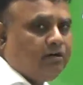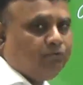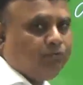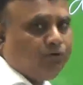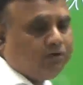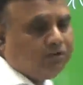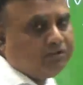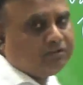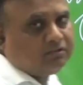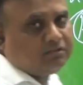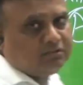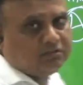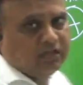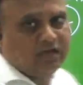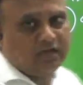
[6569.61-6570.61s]
voters,
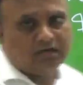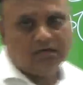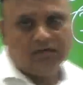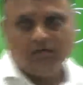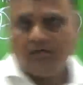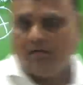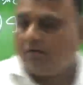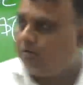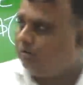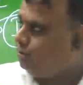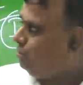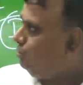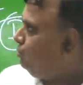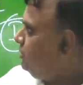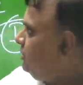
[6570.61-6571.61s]
are
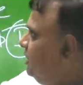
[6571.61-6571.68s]
constituting